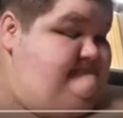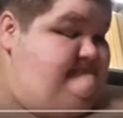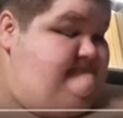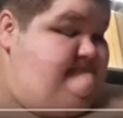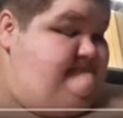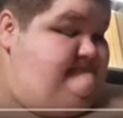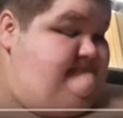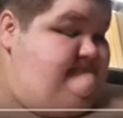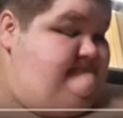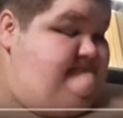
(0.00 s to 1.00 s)

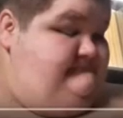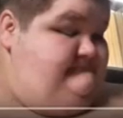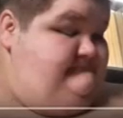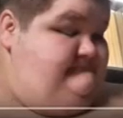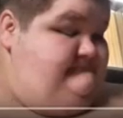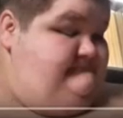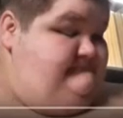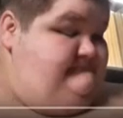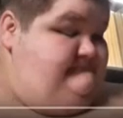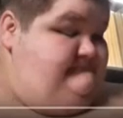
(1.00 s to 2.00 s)

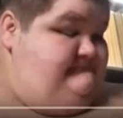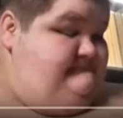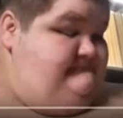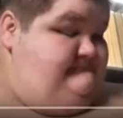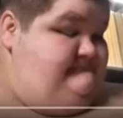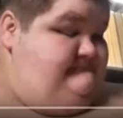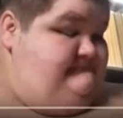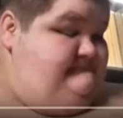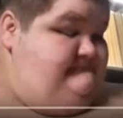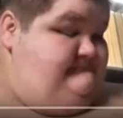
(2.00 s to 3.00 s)

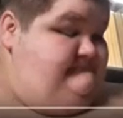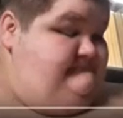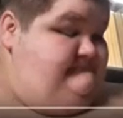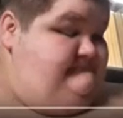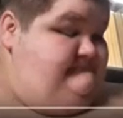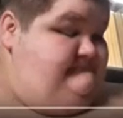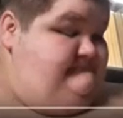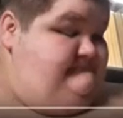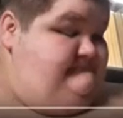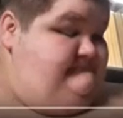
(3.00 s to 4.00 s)

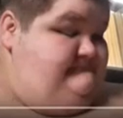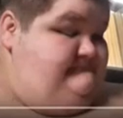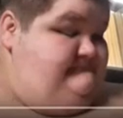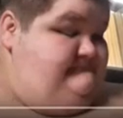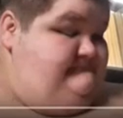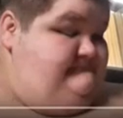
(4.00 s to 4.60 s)
[no speech]